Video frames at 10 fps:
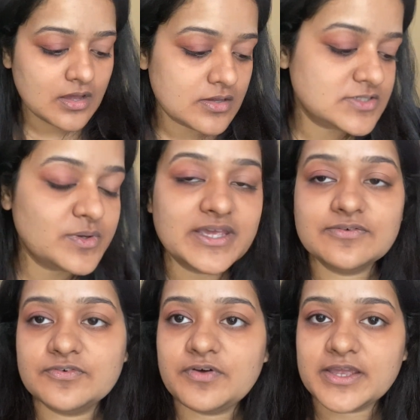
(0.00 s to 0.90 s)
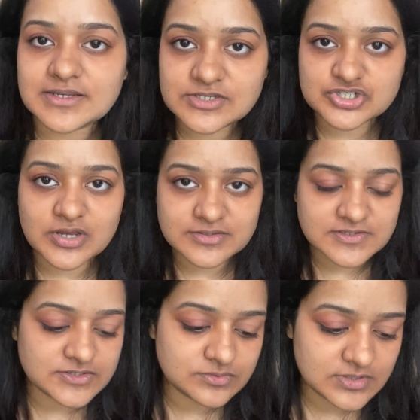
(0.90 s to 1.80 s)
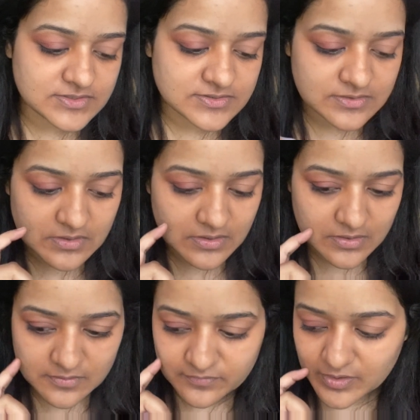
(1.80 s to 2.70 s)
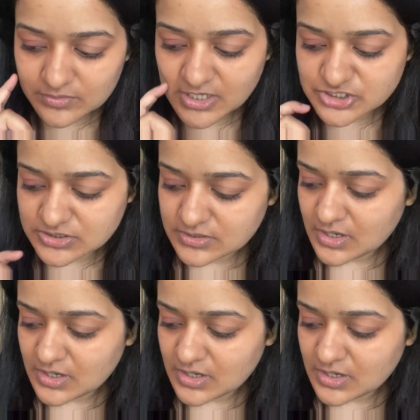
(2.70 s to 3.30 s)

so I give a fighting chance to this foundation.